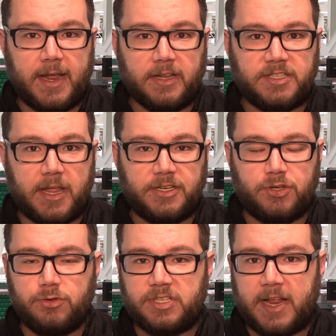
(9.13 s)
It is a
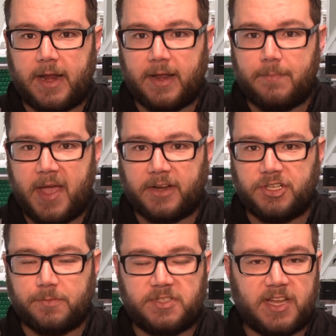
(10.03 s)
Tuesday night
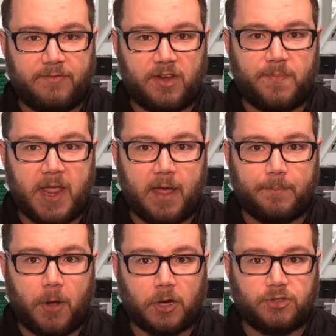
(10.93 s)
matchup, 7
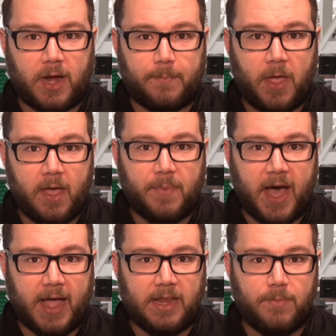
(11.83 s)
p.m. puck drop
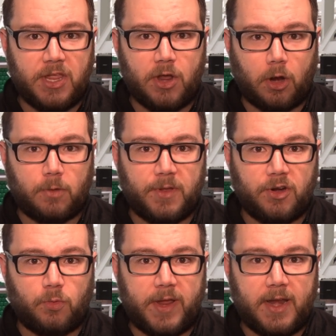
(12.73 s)
behind me,
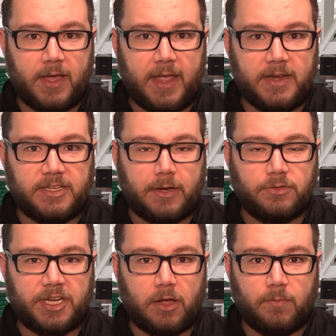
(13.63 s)
Yardman Arena in
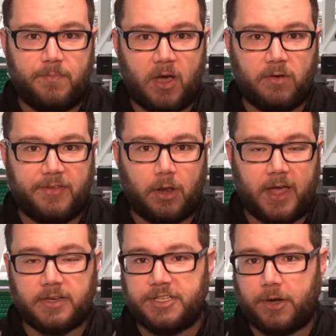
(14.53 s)
downtown Belleville,
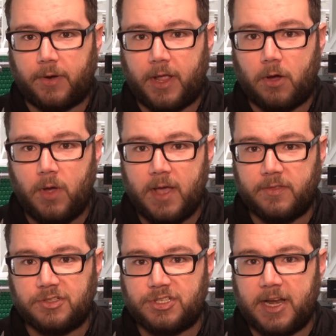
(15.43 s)
Ontario.
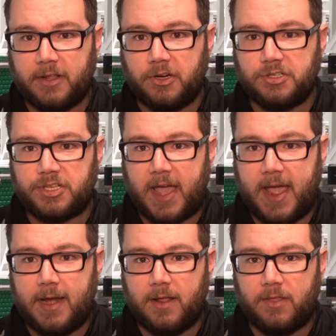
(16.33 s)
The Senators
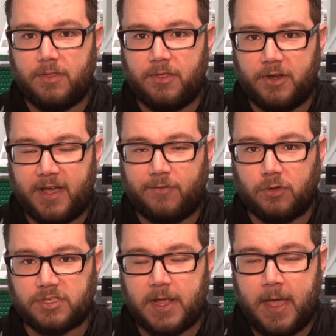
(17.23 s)
and the
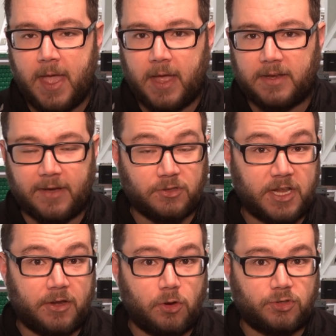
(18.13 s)
Devils. Devils
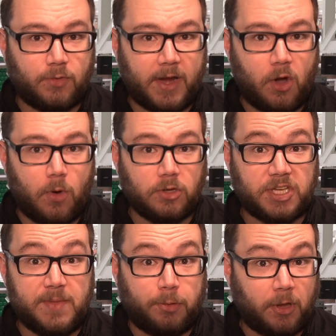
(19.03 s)
head coach Rick
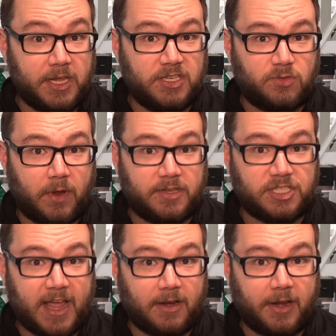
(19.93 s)
Kowalski pleased with
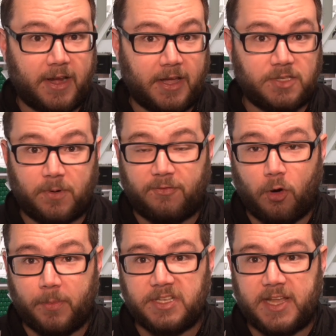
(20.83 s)
Saturday night's
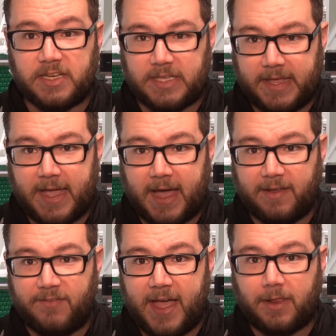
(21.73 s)
performance against
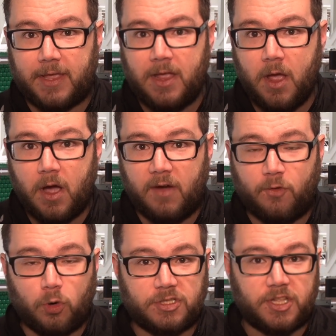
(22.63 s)
Lehigh Valley.
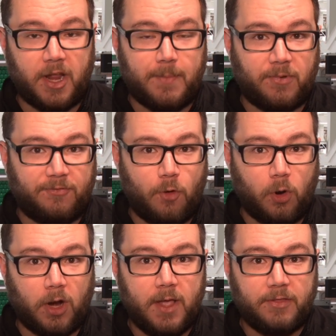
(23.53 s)
Of course, the night
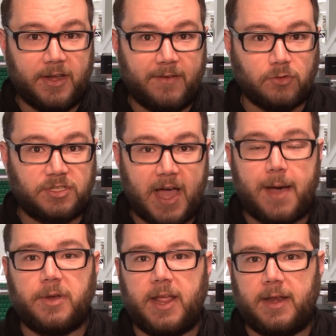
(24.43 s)
before, the Devils
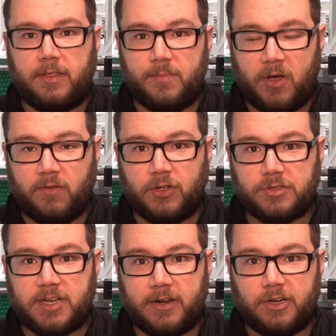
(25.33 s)
dominating the
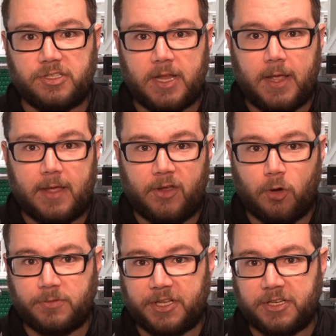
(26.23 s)
Belleville Senators, and they
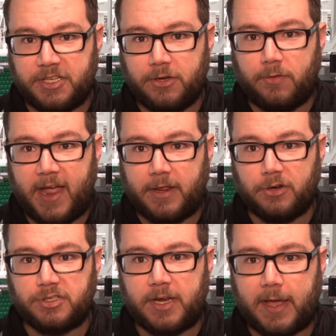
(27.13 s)
hope to continue that
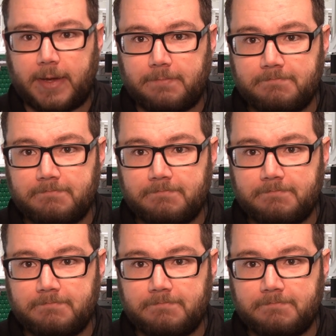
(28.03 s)
here tonight.